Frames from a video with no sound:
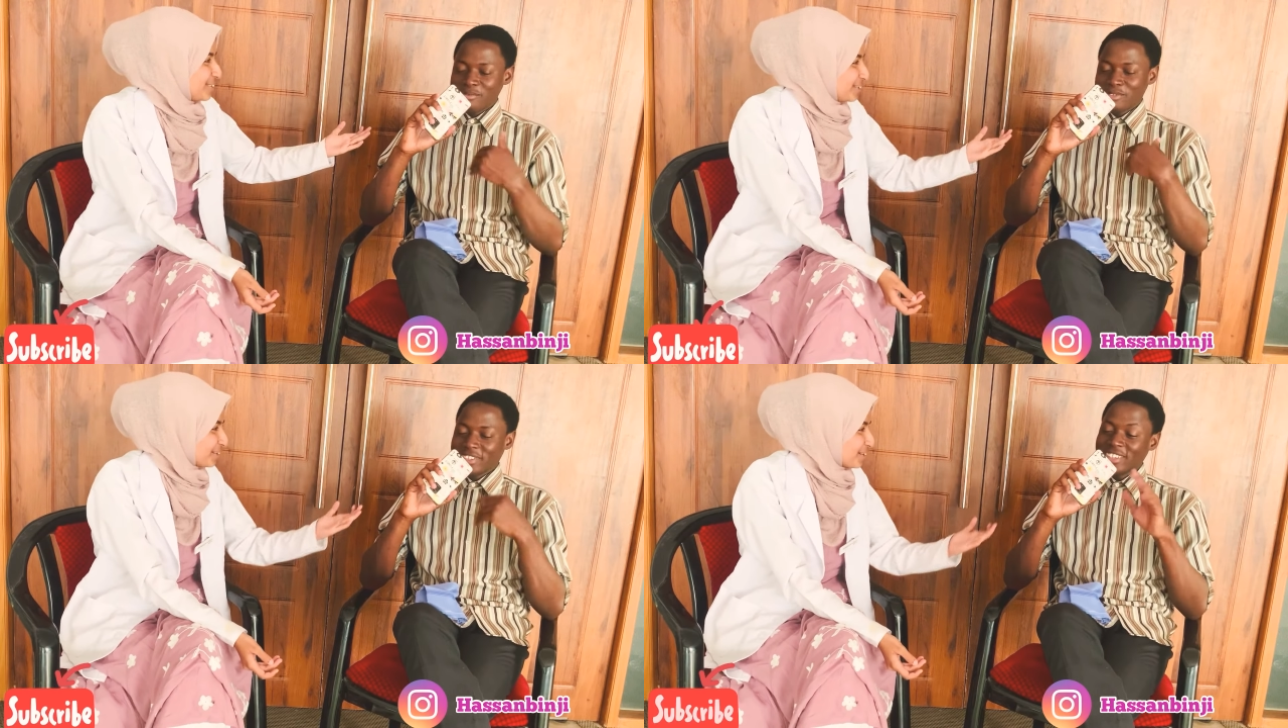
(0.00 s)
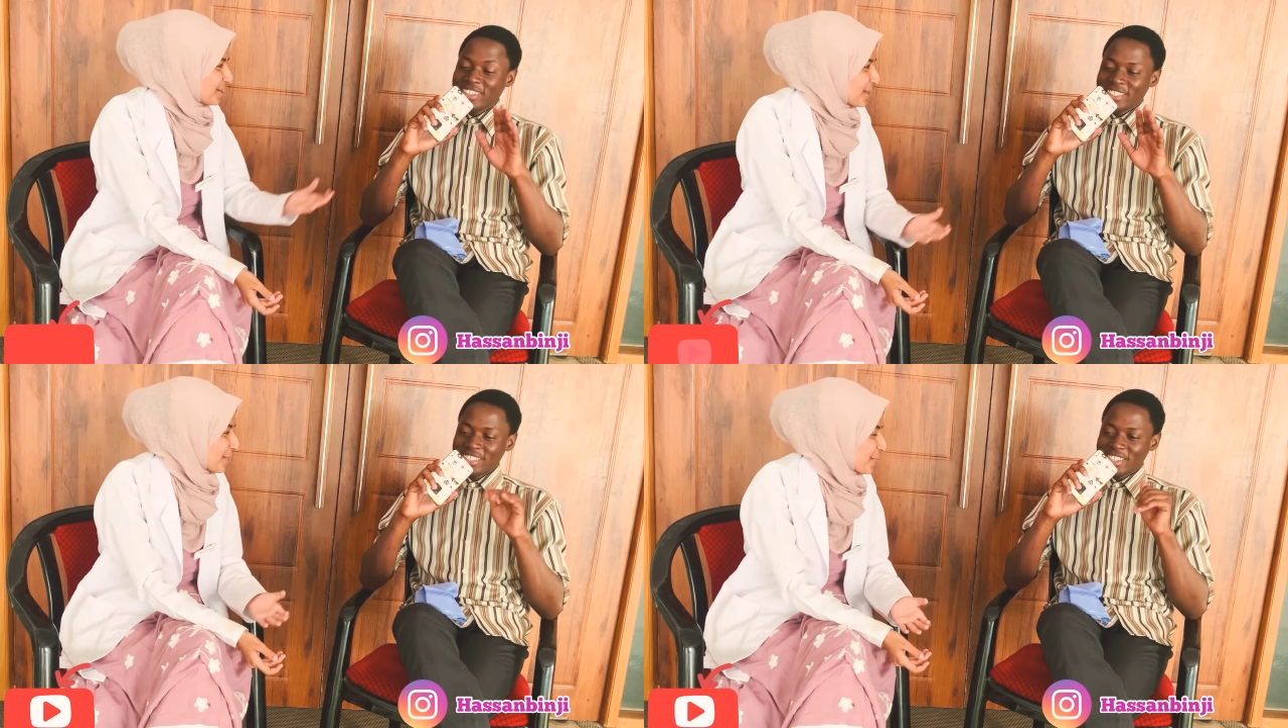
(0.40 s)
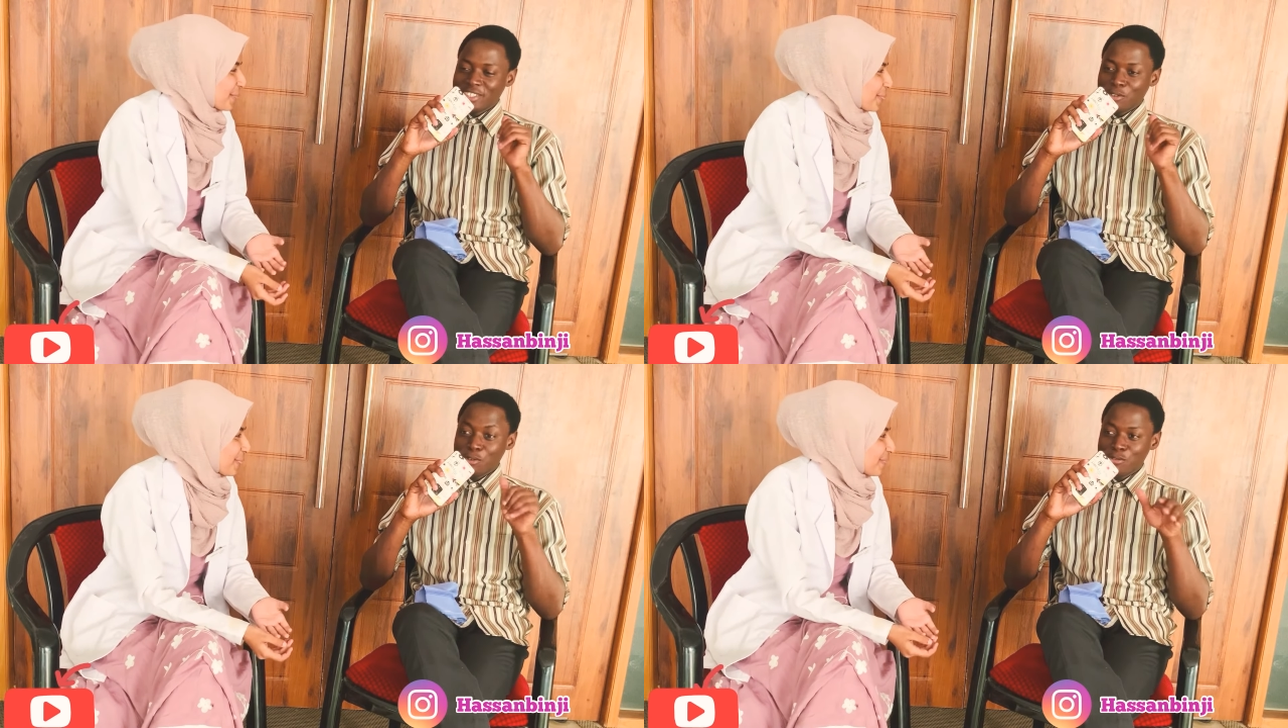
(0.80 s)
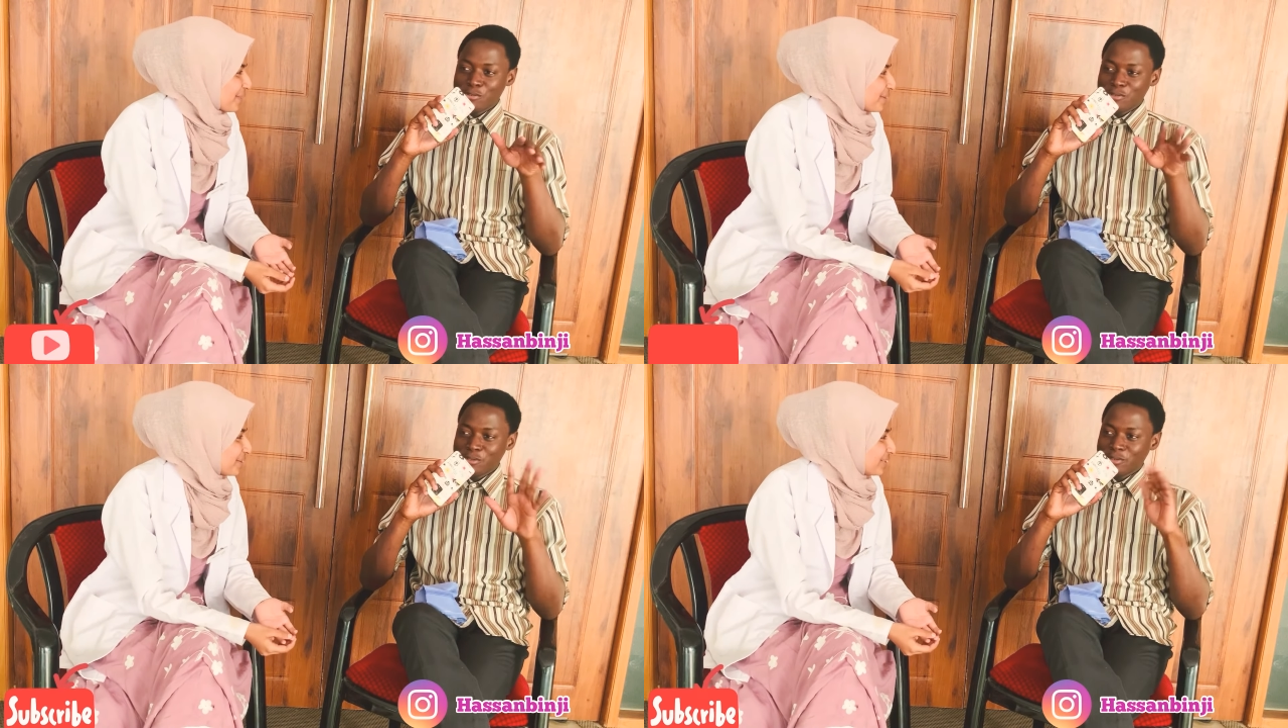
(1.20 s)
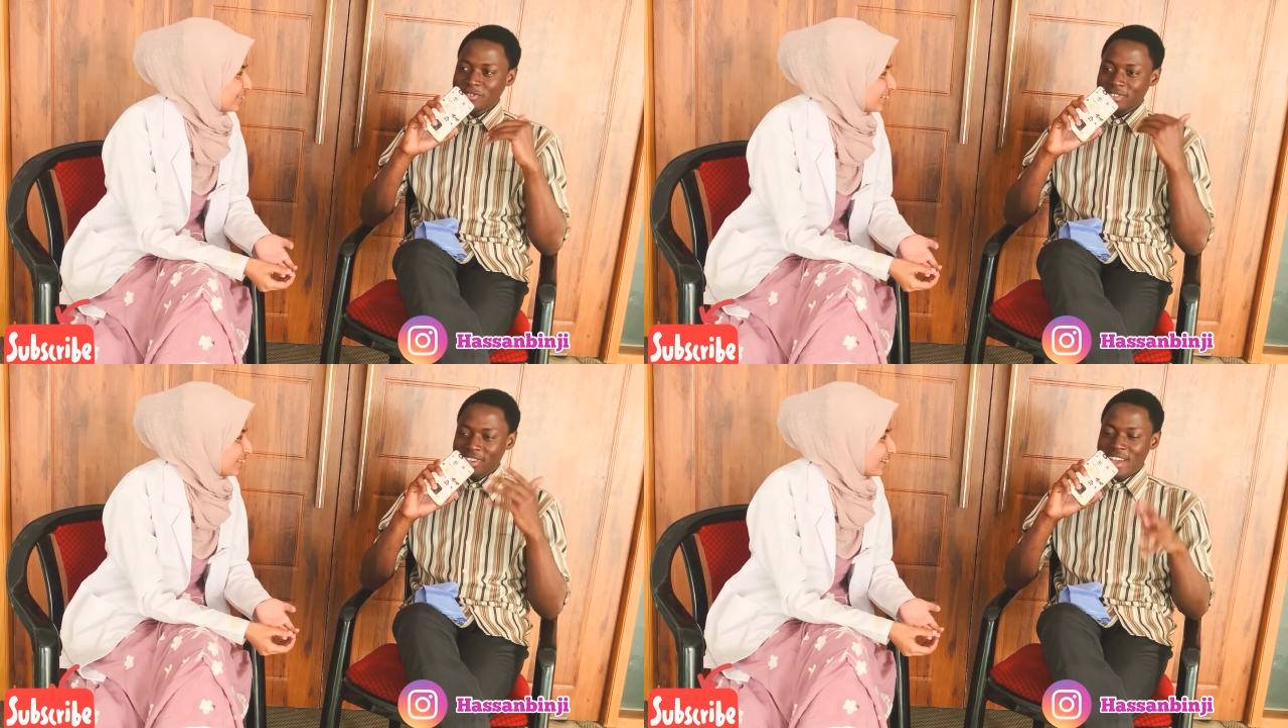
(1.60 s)
No, it is Urdu, so
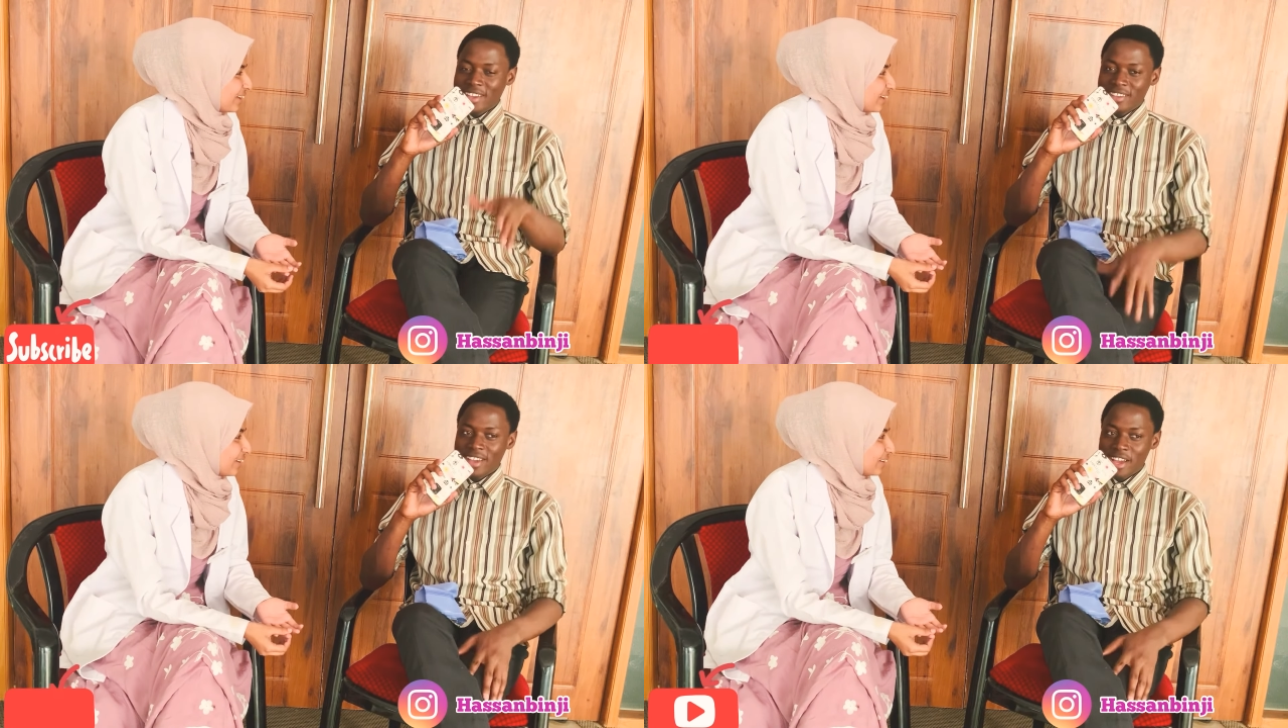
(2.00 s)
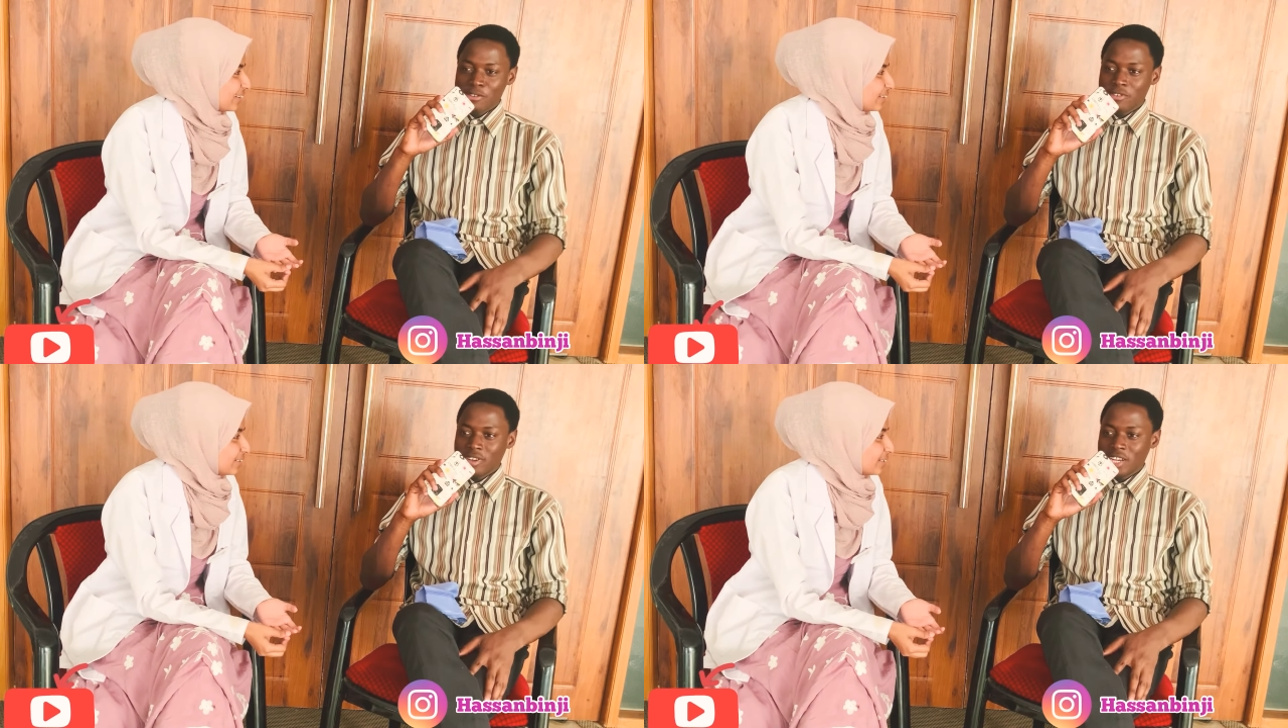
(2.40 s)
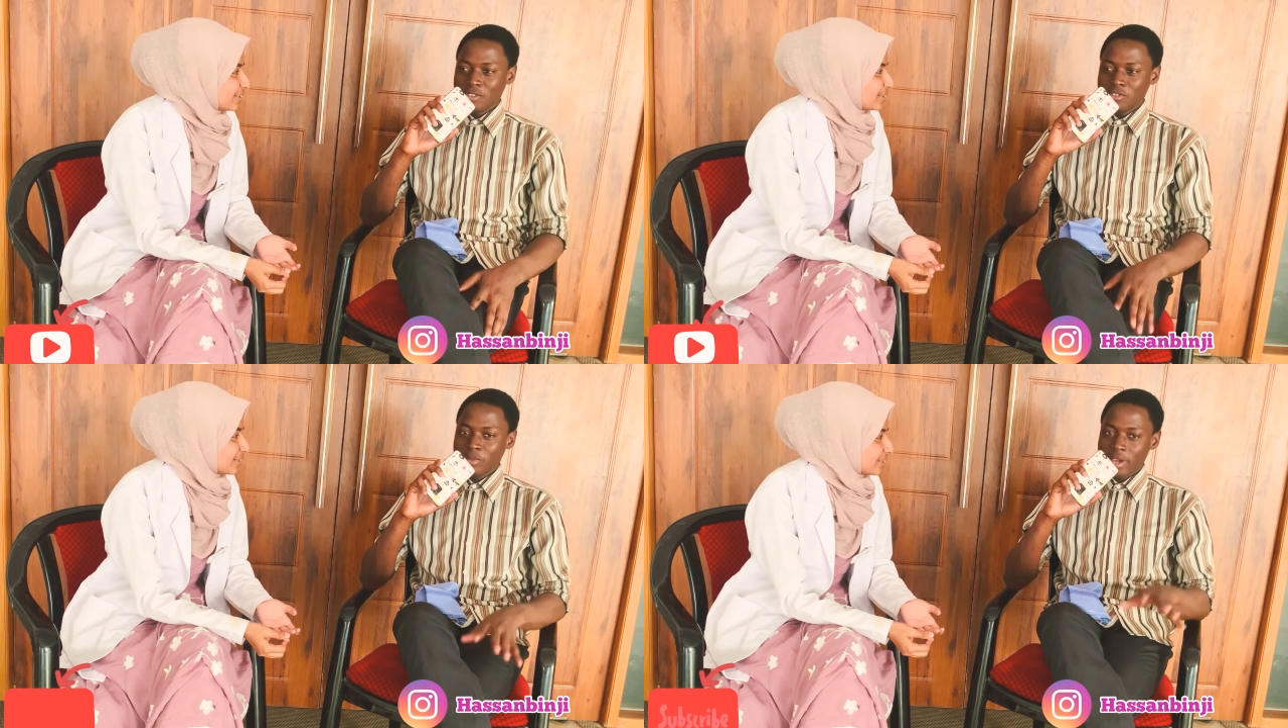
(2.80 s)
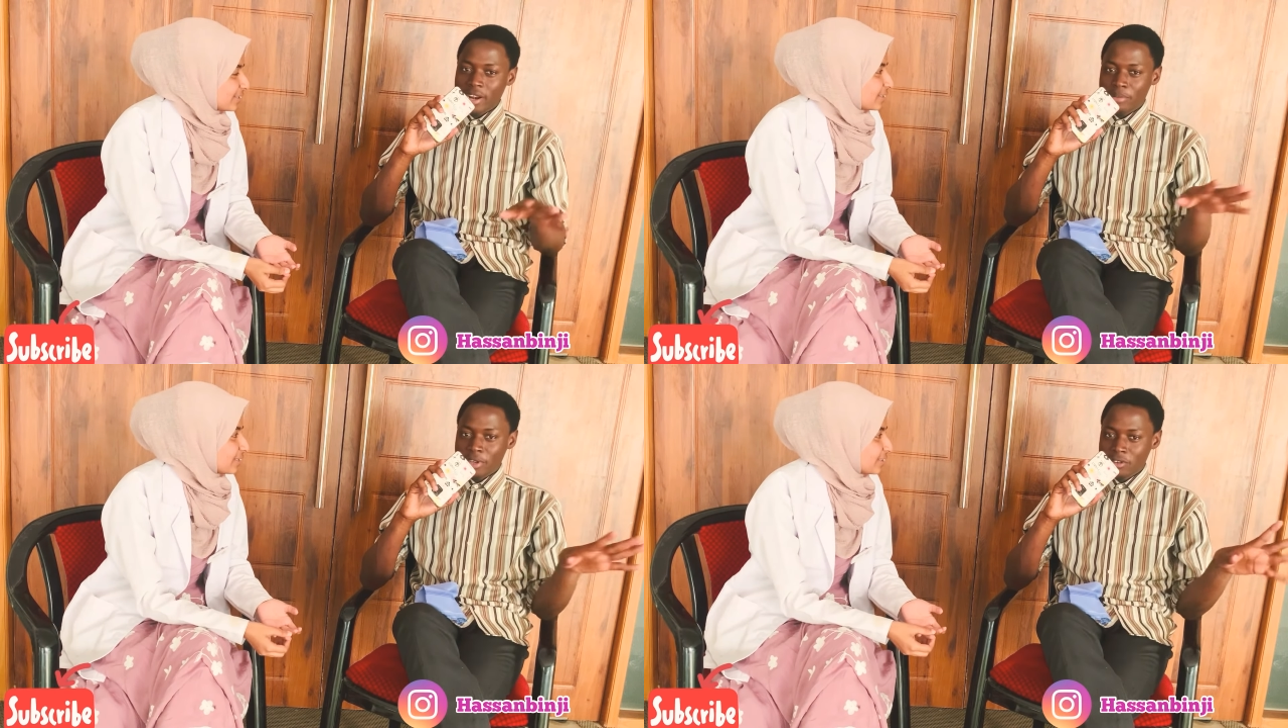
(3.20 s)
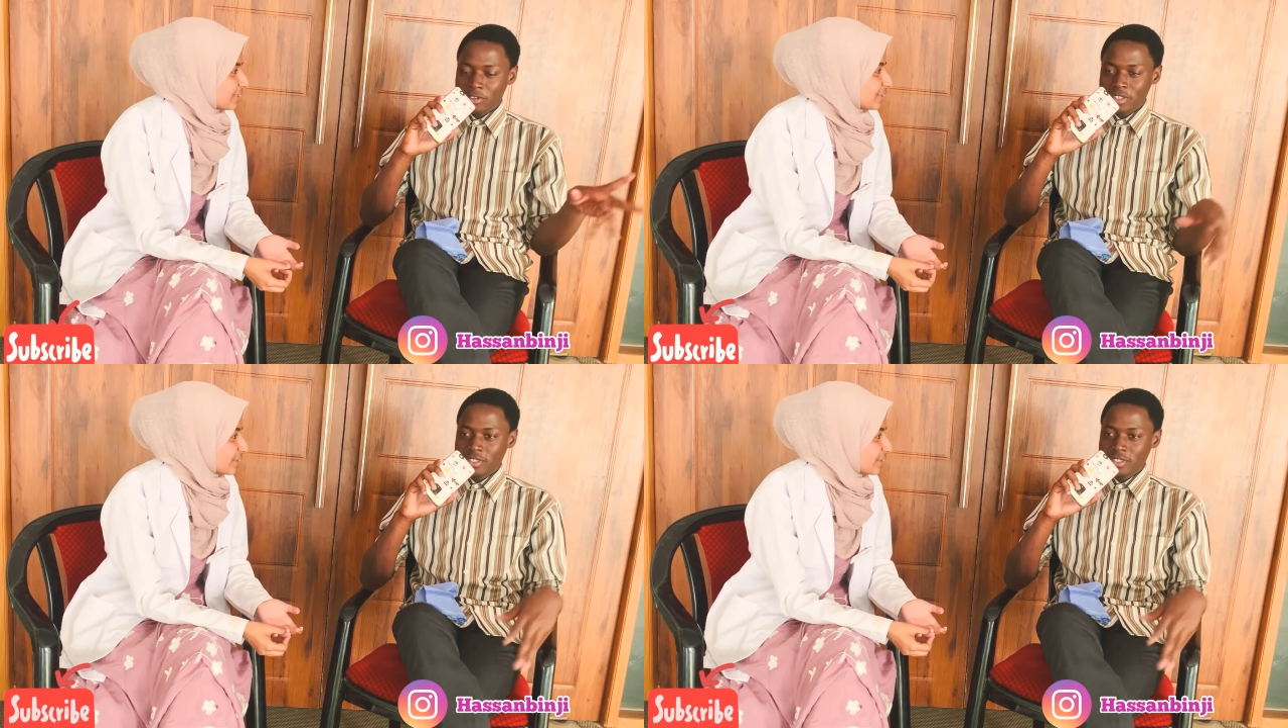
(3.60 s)
I correlate with my Arabic knowledge.